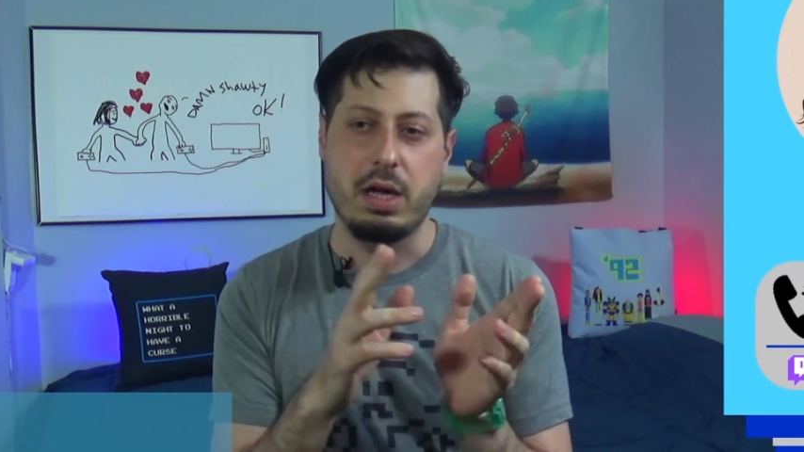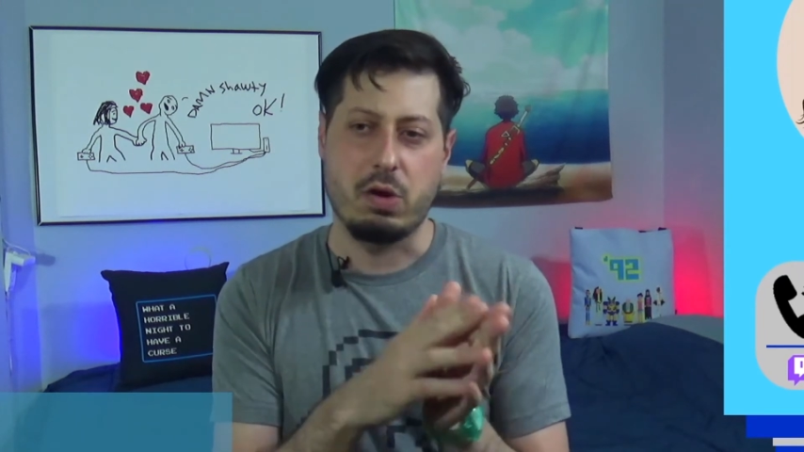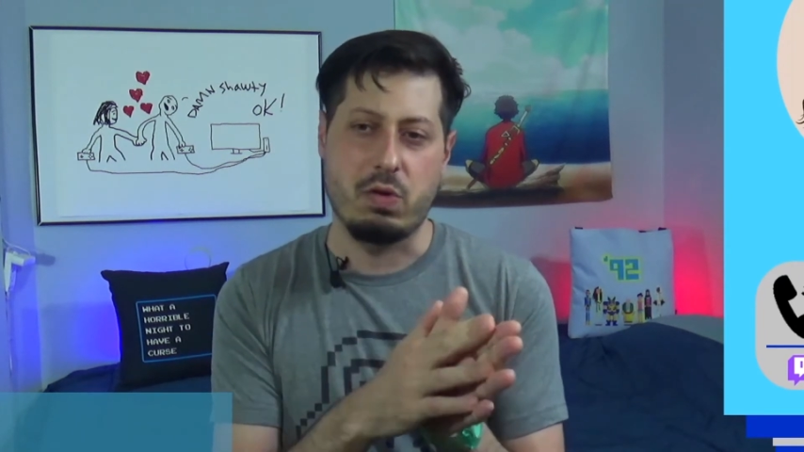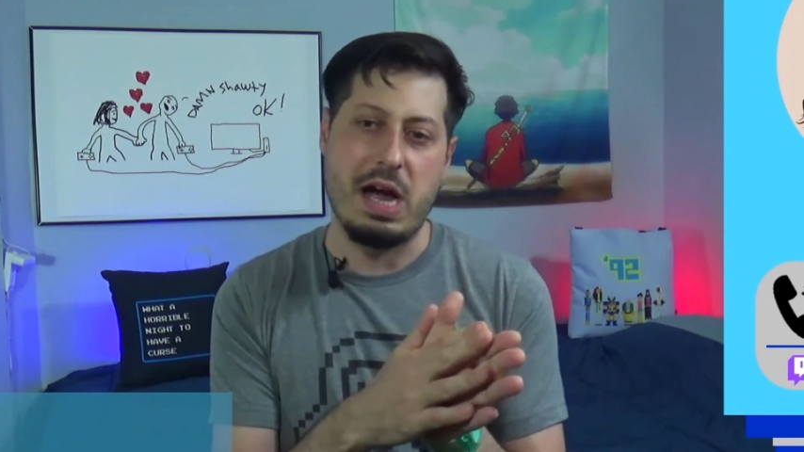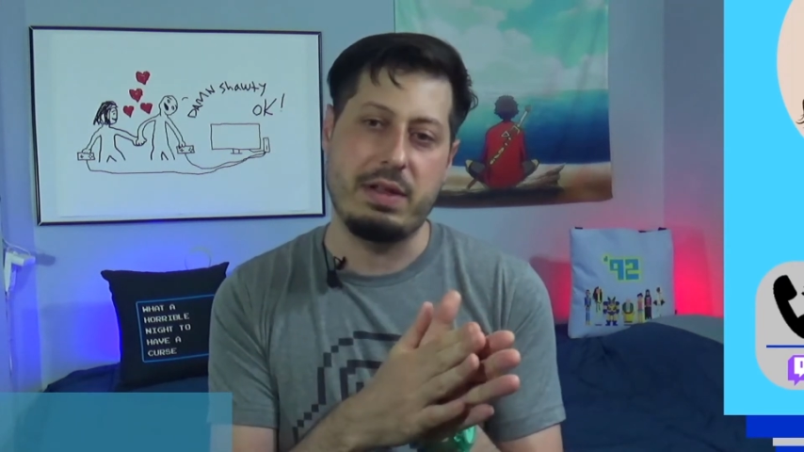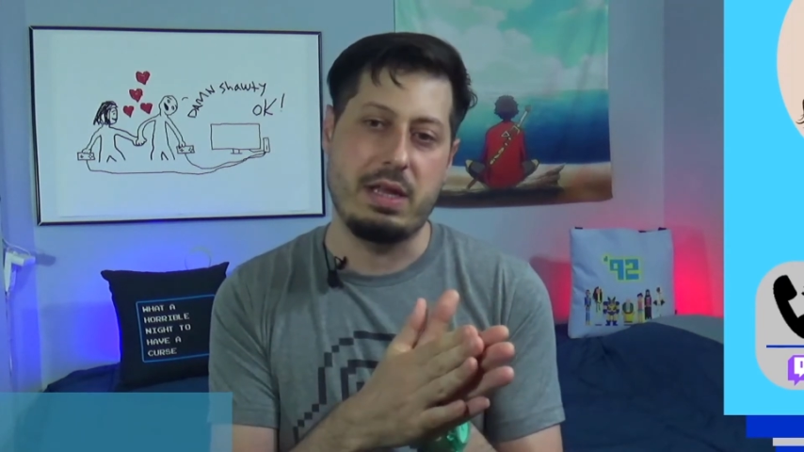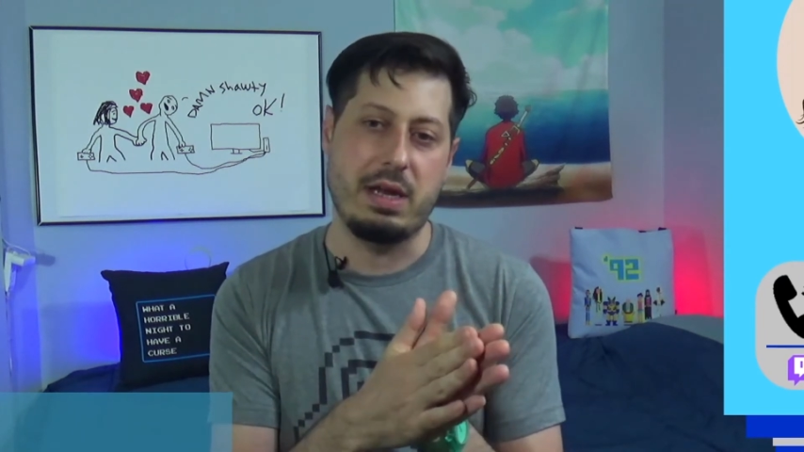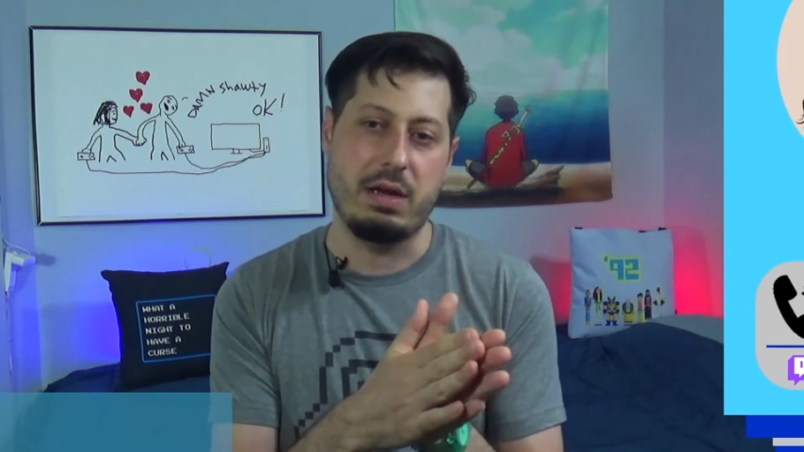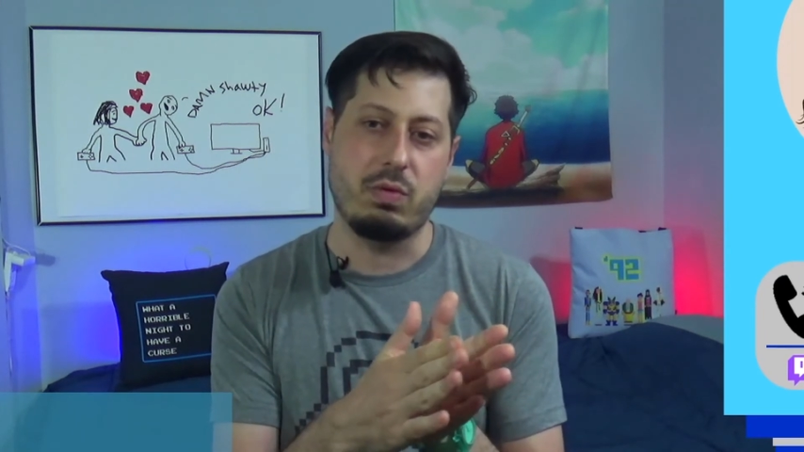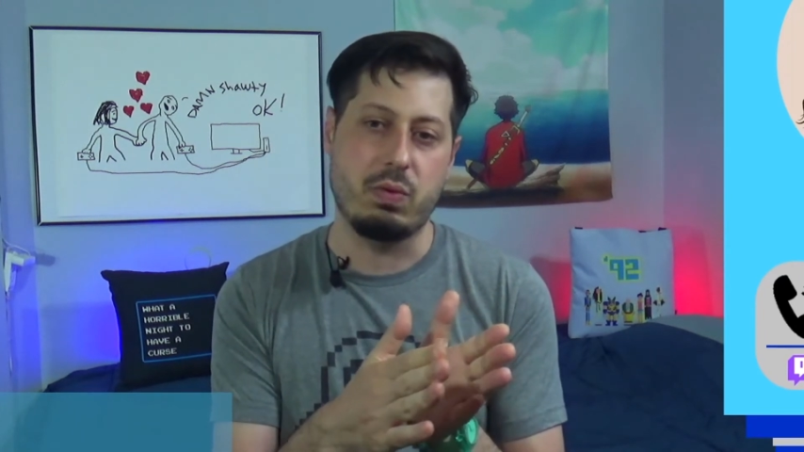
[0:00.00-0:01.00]

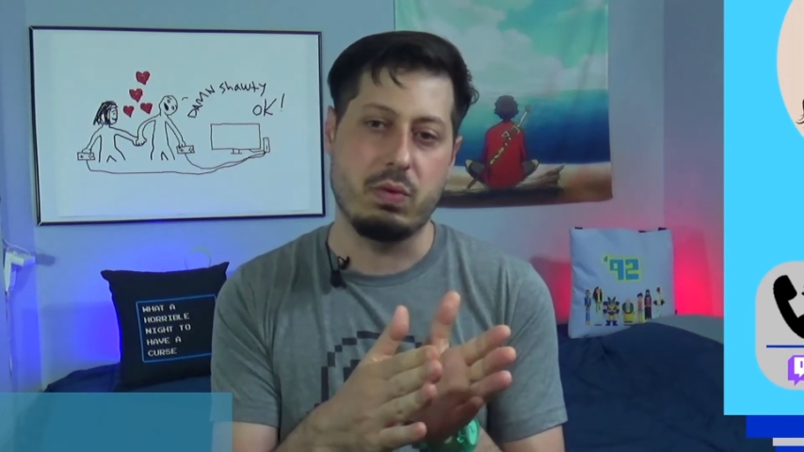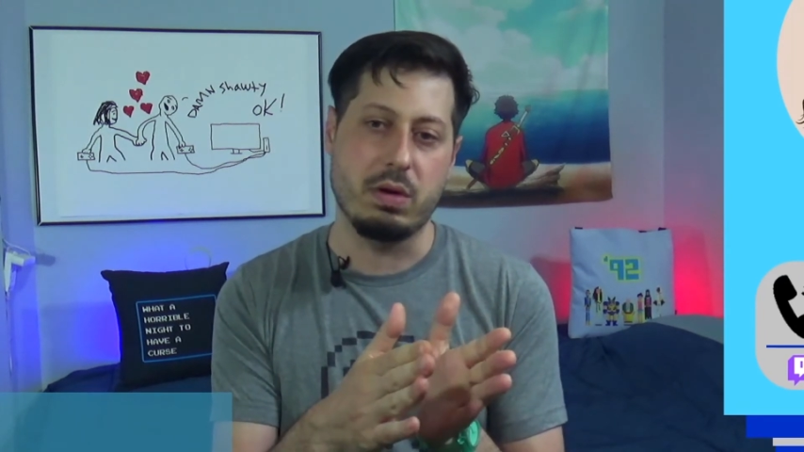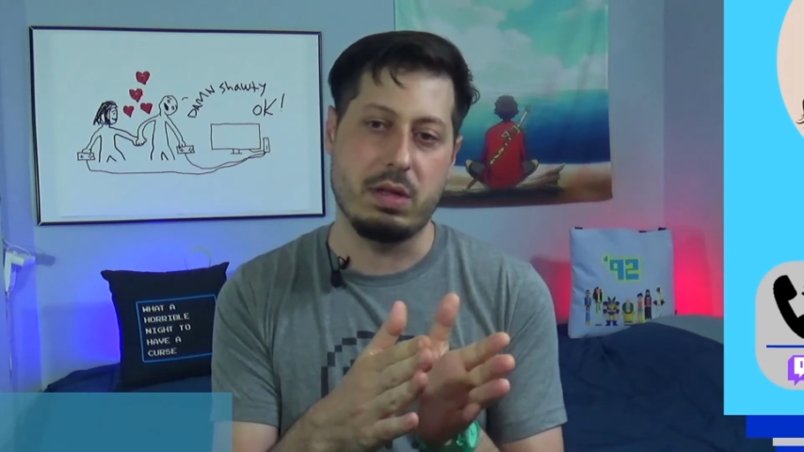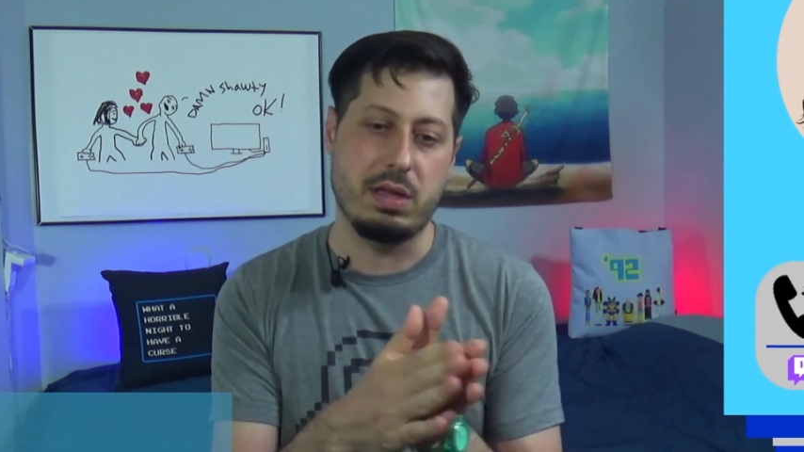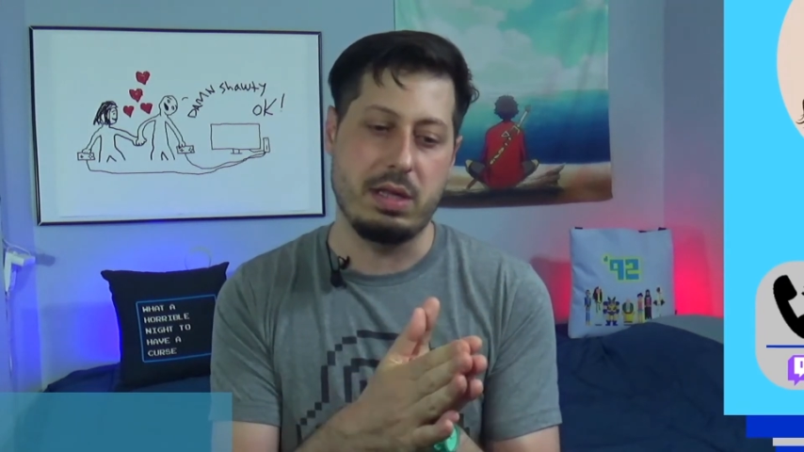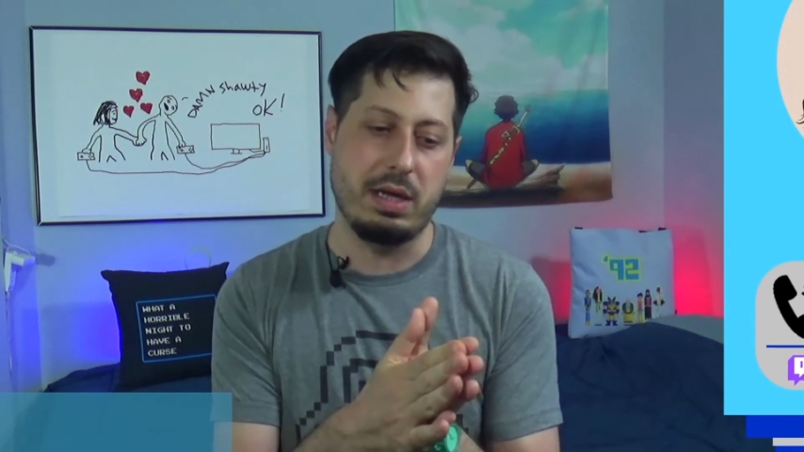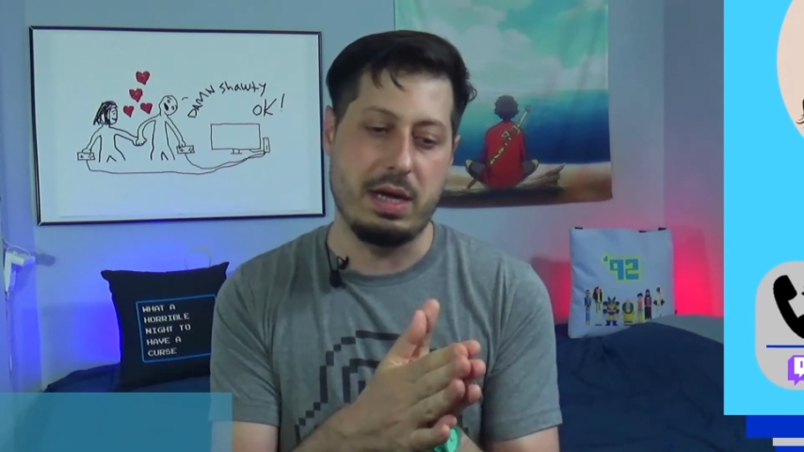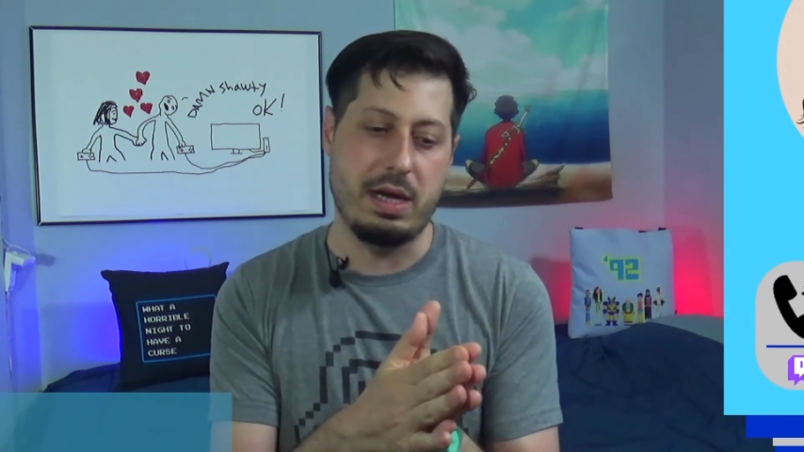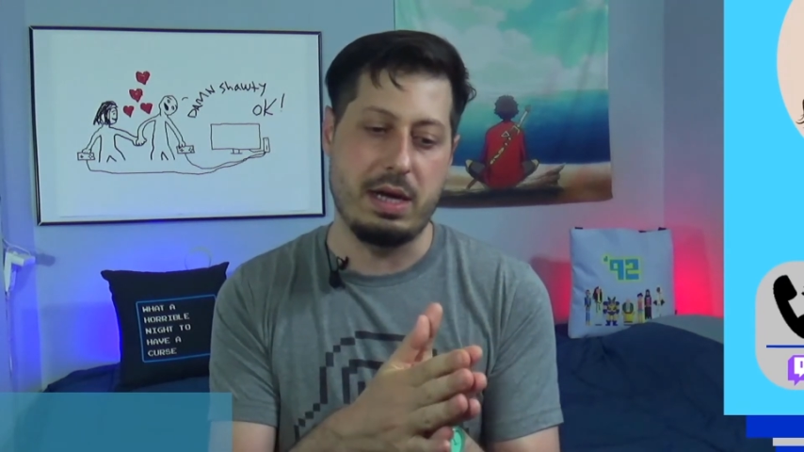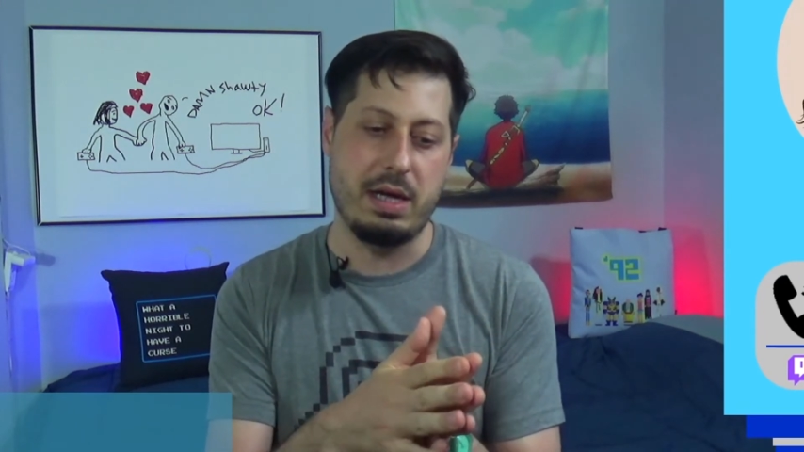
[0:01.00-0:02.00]
gravitated towards
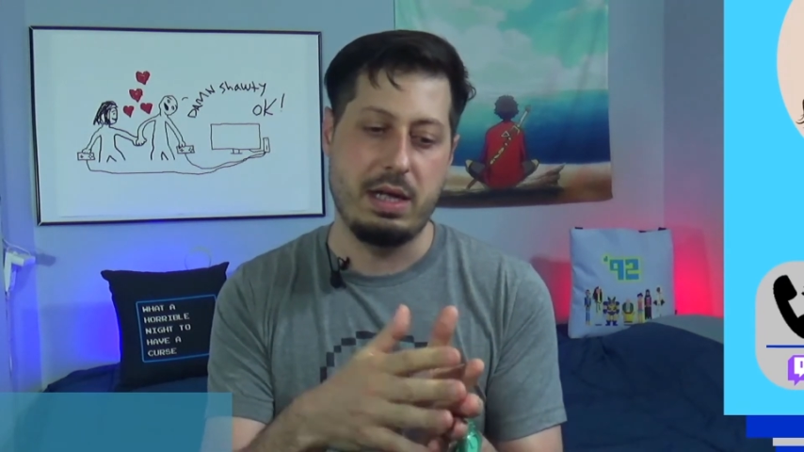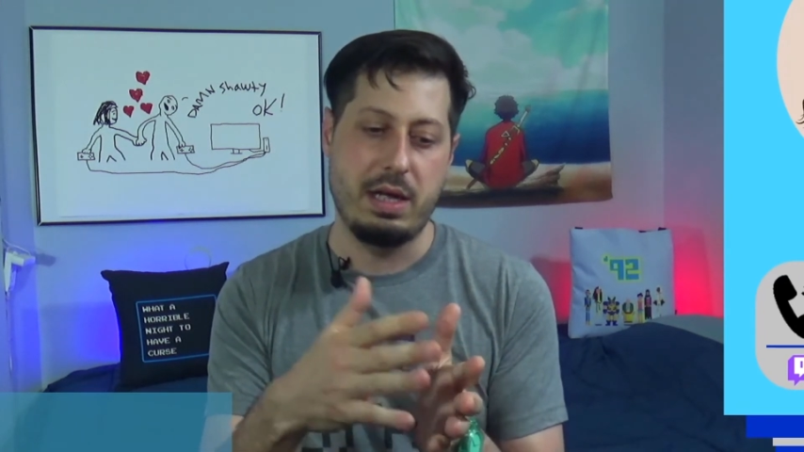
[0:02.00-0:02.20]
the